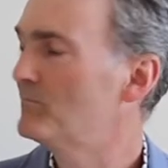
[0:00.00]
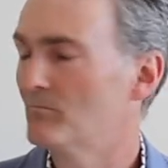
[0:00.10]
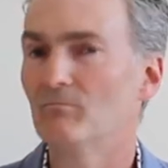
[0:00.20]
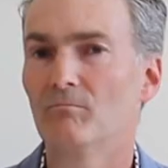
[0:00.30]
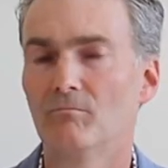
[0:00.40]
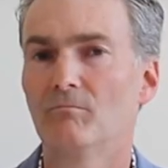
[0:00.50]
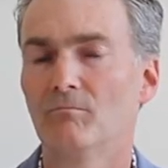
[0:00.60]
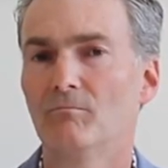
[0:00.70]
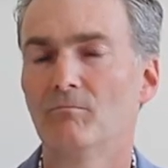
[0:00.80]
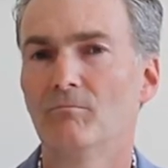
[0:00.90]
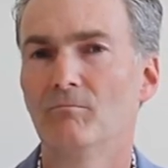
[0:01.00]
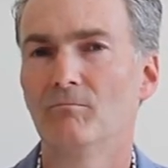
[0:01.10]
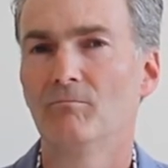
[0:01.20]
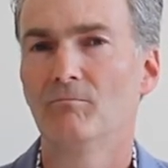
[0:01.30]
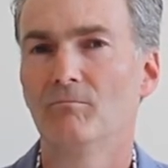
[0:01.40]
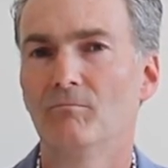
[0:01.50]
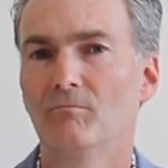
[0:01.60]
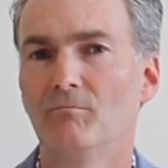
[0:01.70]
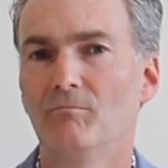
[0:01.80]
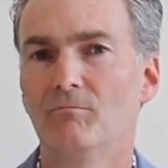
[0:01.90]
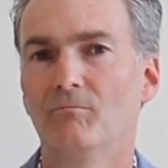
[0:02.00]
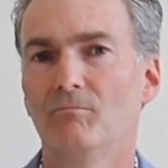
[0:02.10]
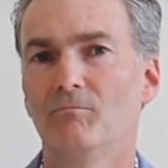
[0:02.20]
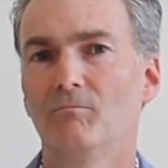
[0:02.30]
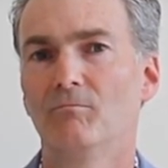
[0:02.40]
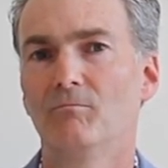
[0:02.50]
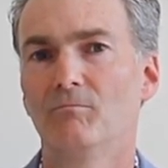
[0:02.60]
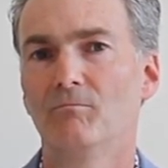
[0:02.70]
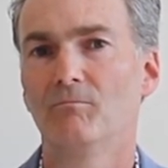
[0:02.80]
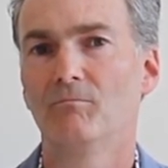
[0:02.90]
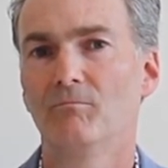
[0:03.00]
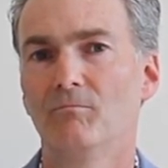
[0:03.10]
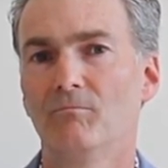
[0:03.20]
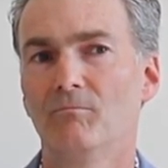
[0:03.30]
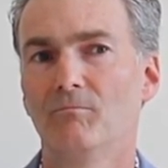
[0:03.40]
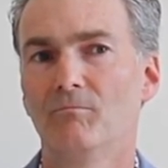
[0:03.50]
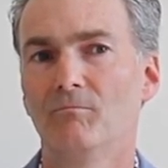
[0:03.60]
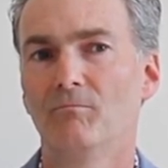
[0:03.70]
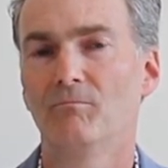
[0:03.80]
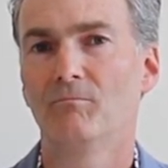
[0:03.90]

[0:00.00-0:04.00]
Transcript: [no speech]